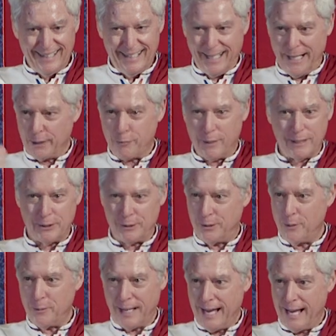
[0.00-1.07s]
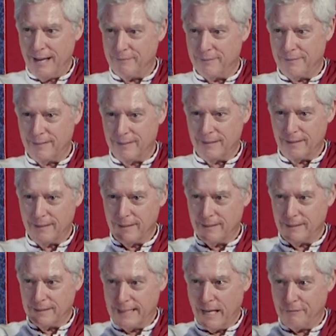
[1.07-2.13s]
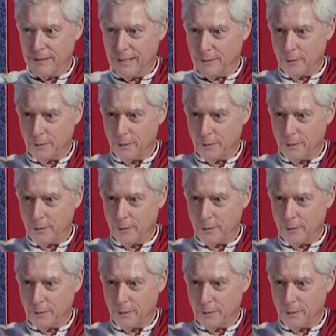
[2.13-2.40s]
Electrons don't have definite